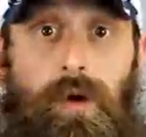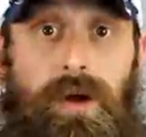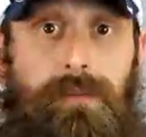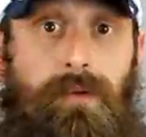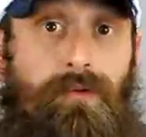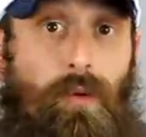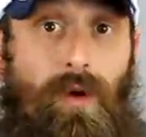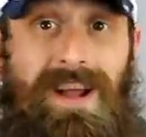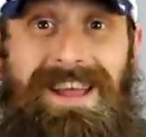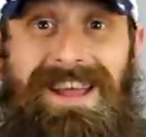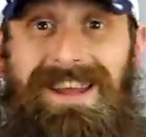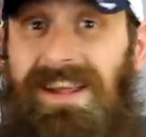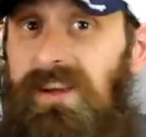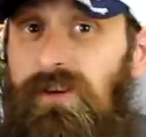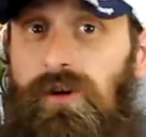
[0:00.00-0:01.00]
quick, before I
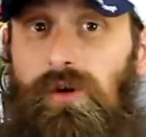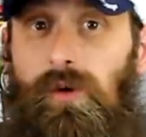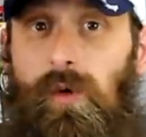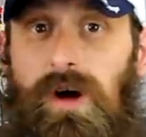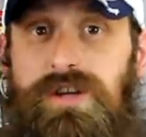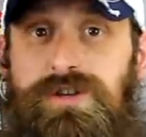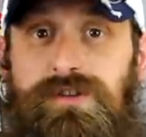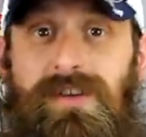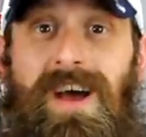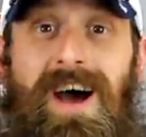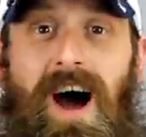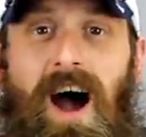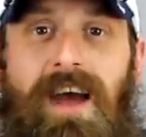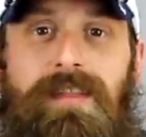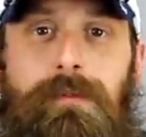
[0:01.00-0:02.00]
get into your questions,
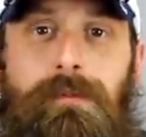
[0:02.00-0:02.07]
I